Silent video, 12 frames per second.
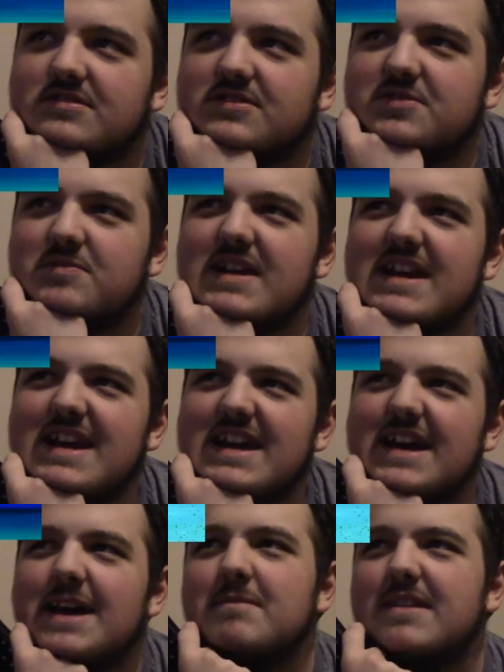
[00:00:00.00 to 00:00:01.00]
Three
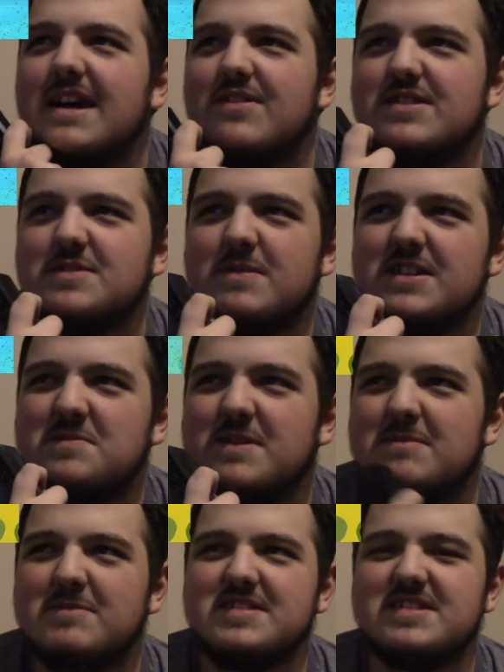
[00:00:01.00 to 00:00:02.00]
a.m. That's when
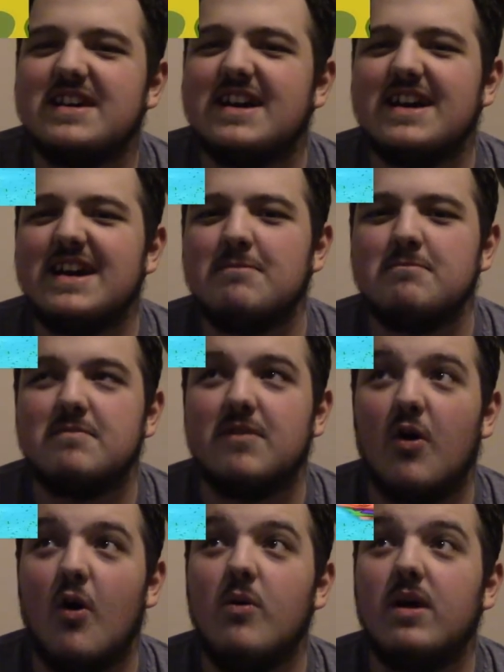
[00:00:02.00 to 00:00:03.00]
SpongeBob must die.
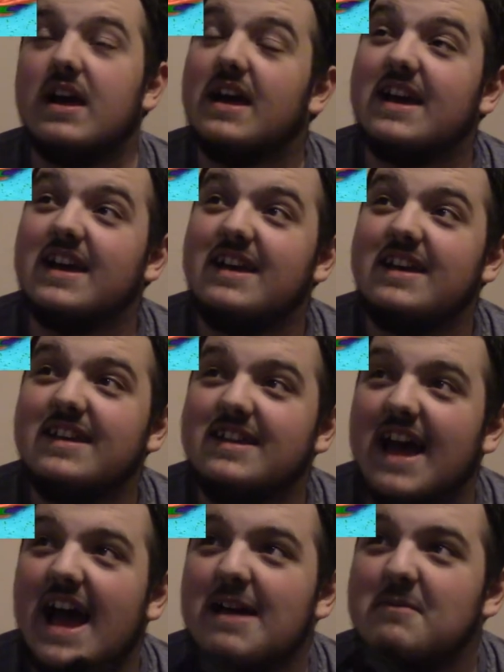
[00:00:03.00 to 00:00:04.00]
Okay,
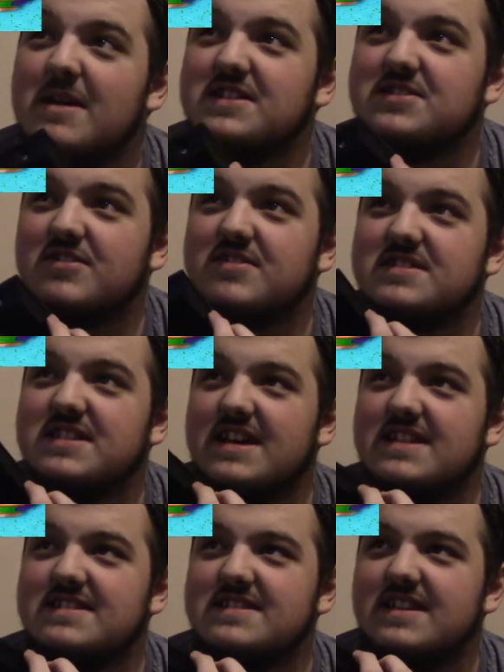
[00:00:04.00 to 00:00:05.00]
that makes total
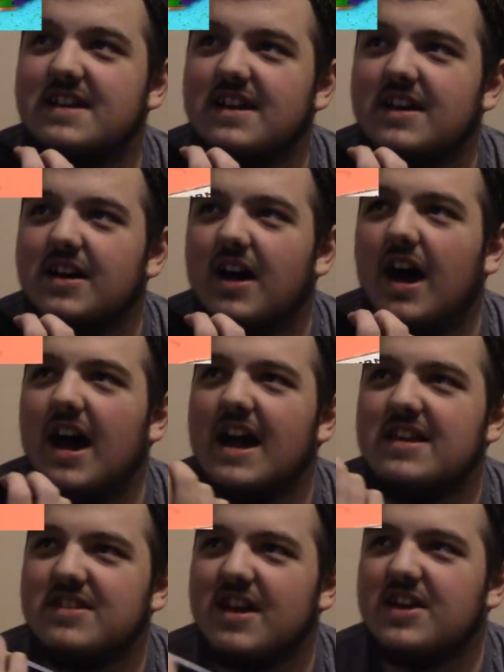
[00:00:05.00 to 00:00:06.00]
sense. I
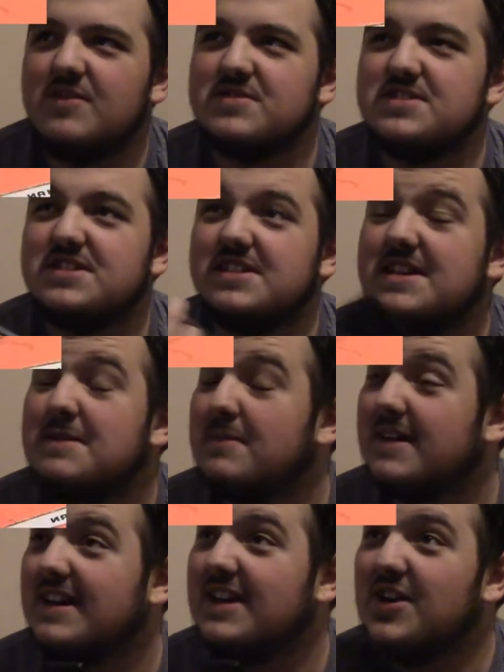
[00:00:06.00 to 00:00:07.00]
thought you were
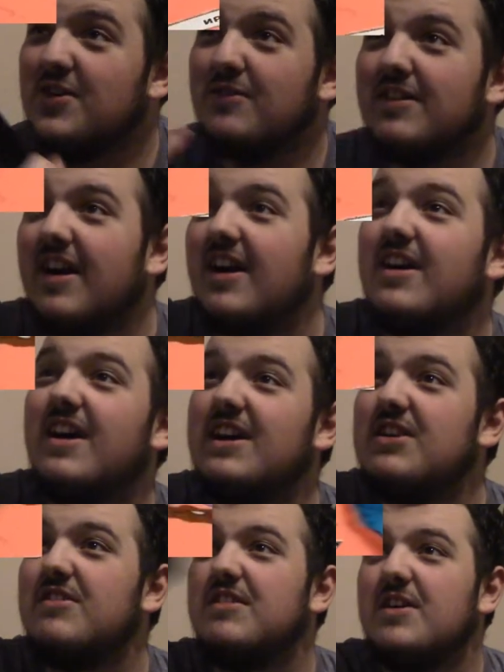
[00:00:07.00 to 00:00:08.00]
sleeping. You were
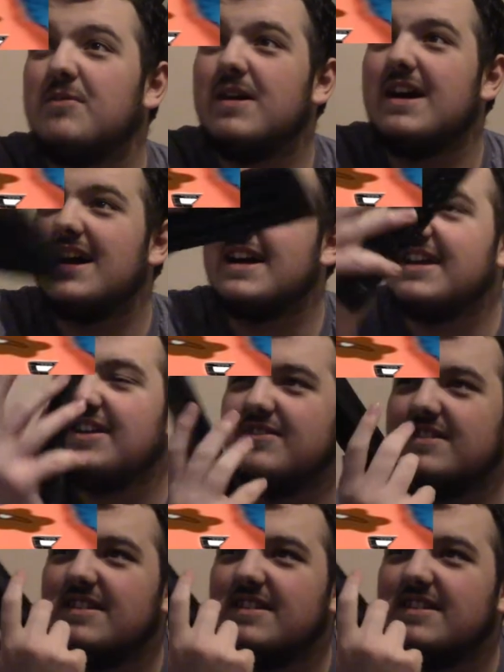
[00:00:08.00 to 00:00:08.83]
under the rock. You.